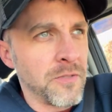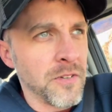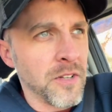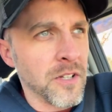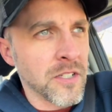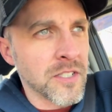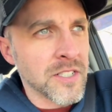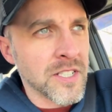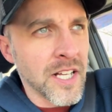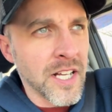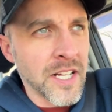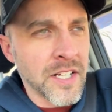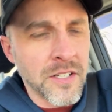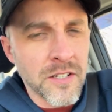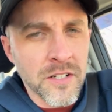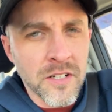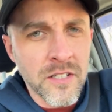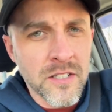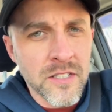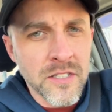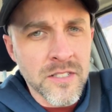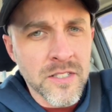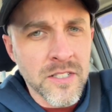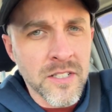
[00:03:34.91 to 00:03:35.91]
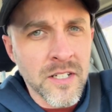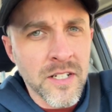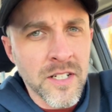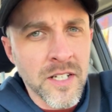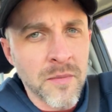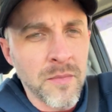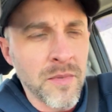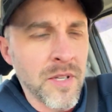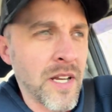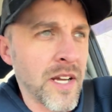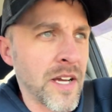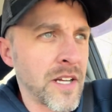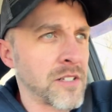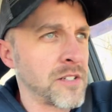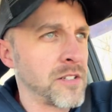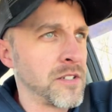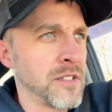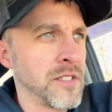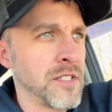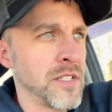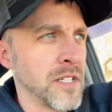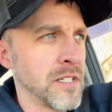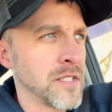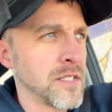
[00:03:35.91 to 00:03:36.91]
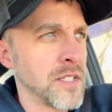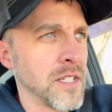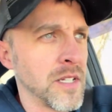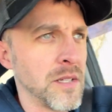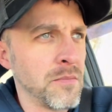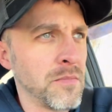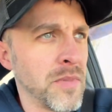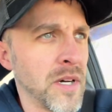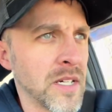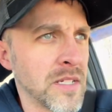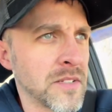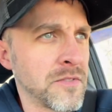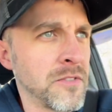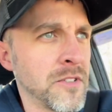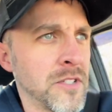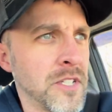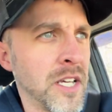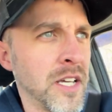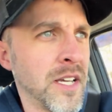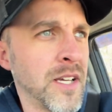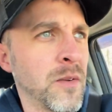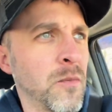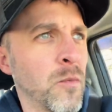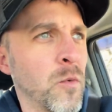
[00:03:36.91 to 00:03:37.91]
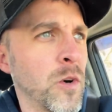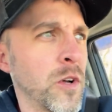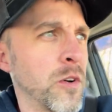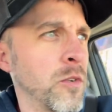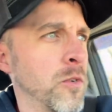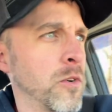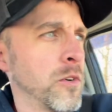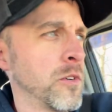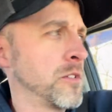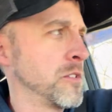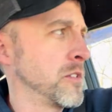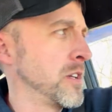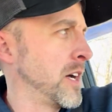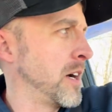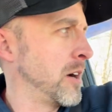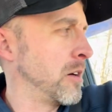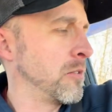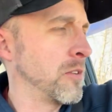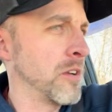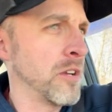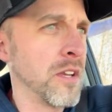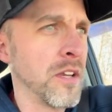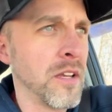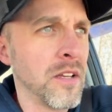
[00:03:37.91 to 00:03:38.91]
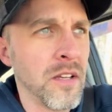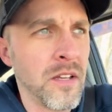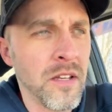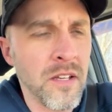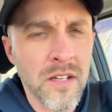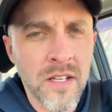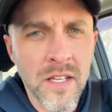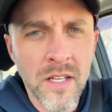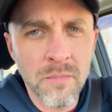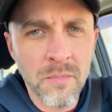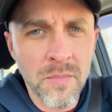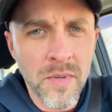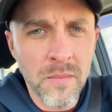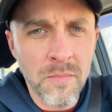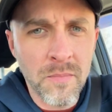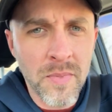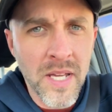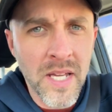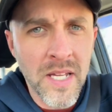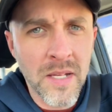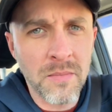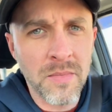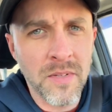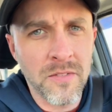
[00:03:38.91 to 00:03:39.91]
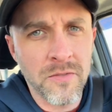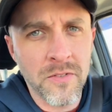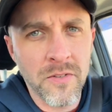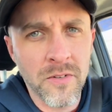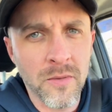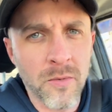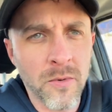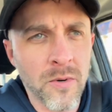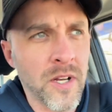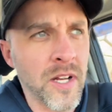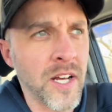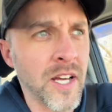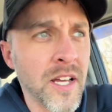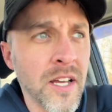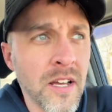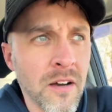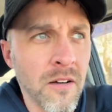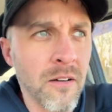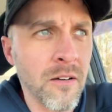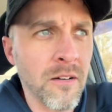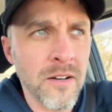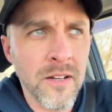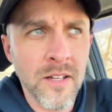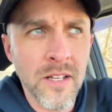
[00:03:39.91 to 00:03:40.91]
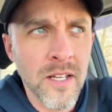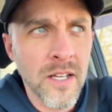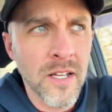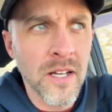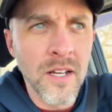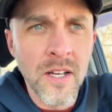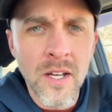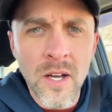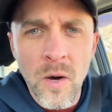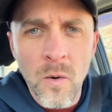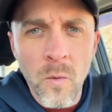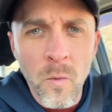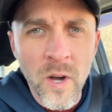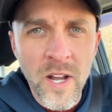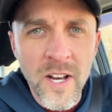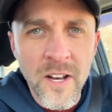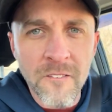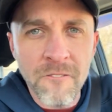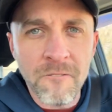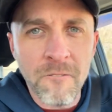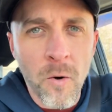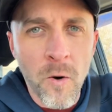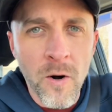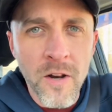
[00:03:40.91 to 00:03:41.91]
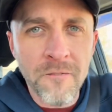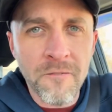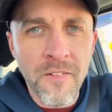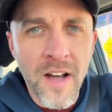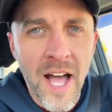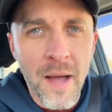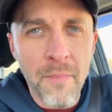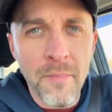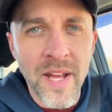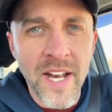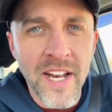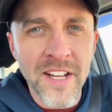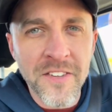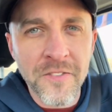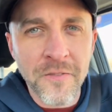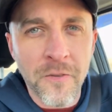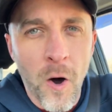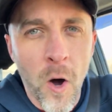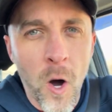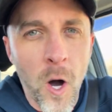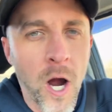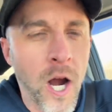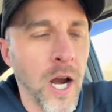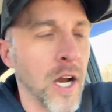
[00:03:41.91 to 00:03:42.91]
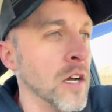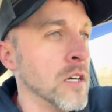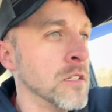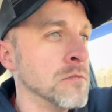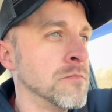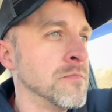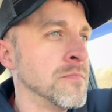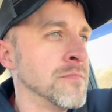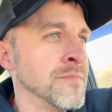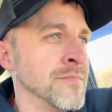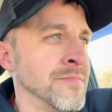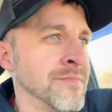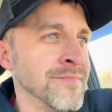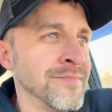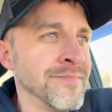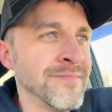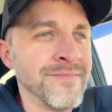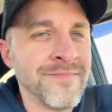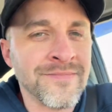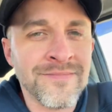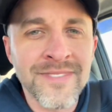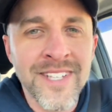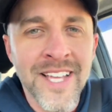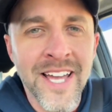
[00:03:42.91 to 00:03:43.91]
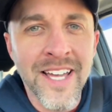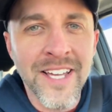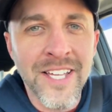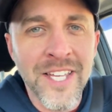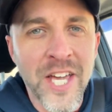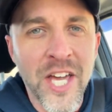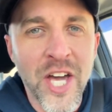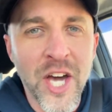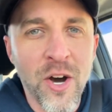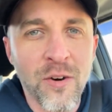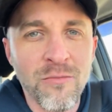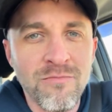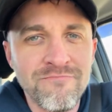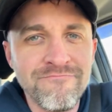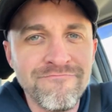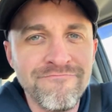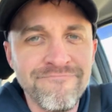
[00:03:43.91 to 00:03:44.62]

It looks like you're just gonna give me an extra 16 bucks for taking one order out. And you get paid me for what I already waited 45 minutes for. Thank you.